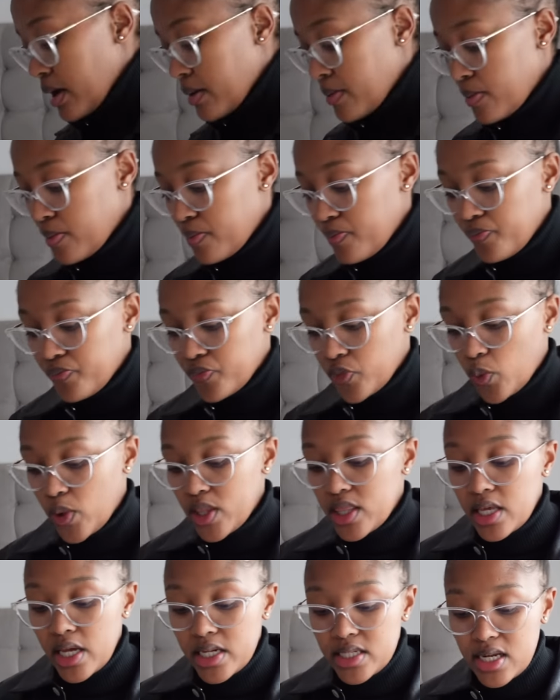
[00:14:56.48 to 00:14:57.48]
um,
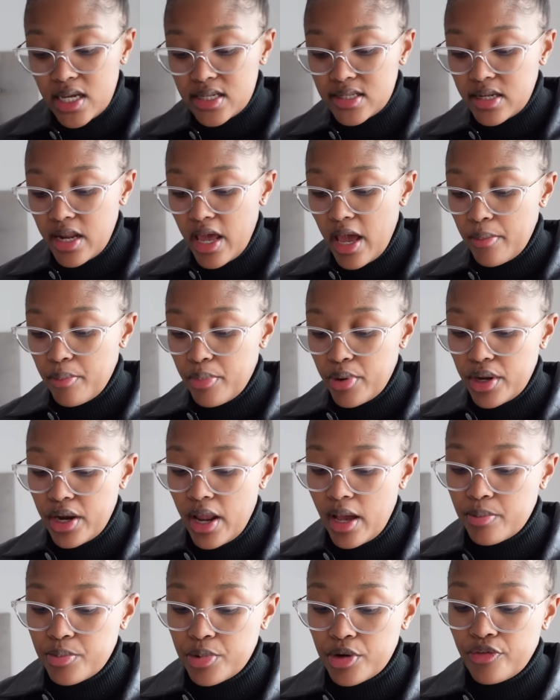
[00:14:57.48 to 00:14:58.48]
when that doesn't happen
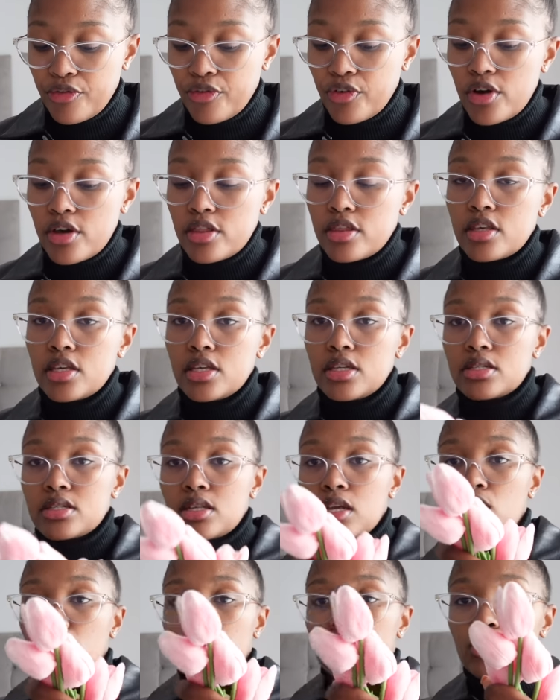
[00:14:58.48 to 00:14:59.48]
I prefer these
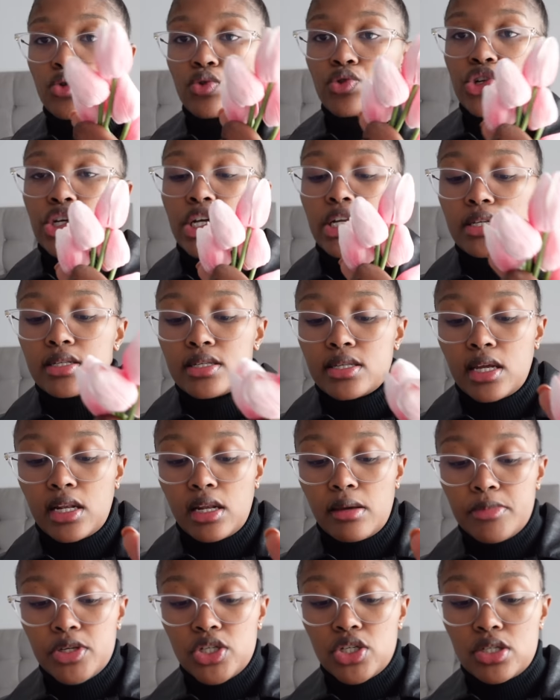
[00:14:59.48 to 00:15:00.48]
they look so realistic
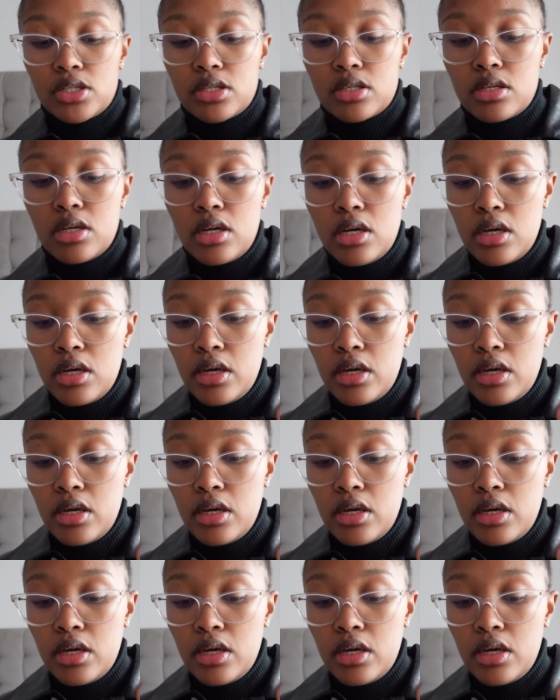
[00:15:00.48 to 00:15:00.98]
let me just